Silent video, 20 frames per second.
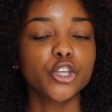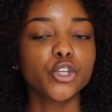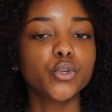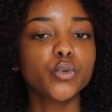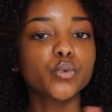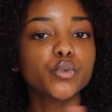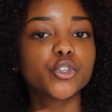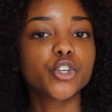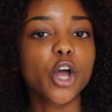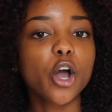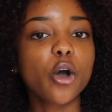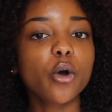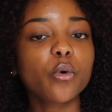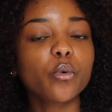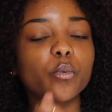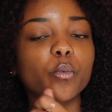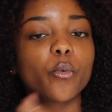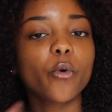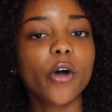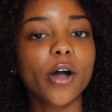you
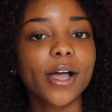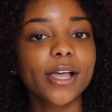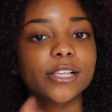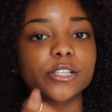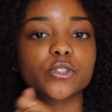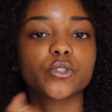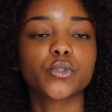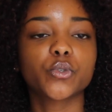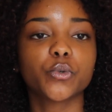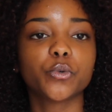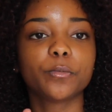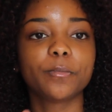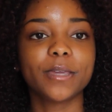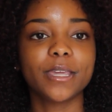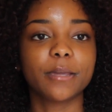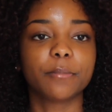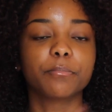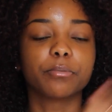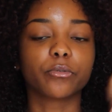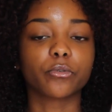don't want to
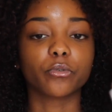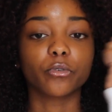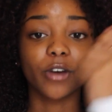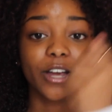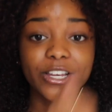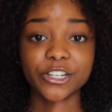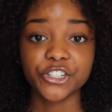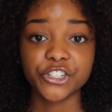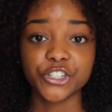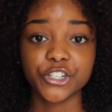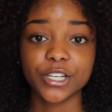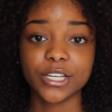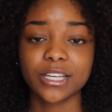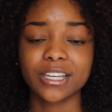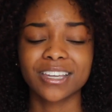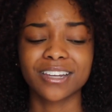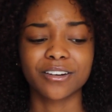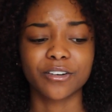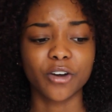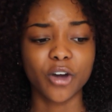be
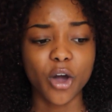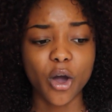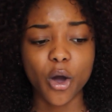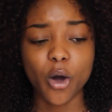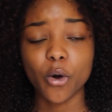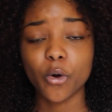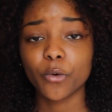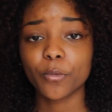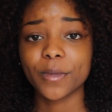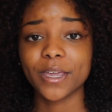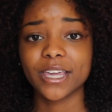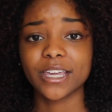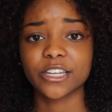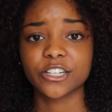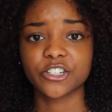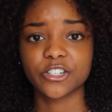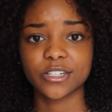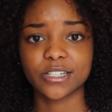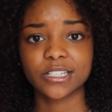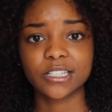brushing and combing
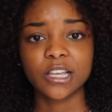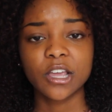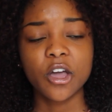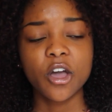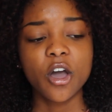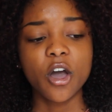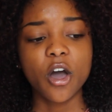and just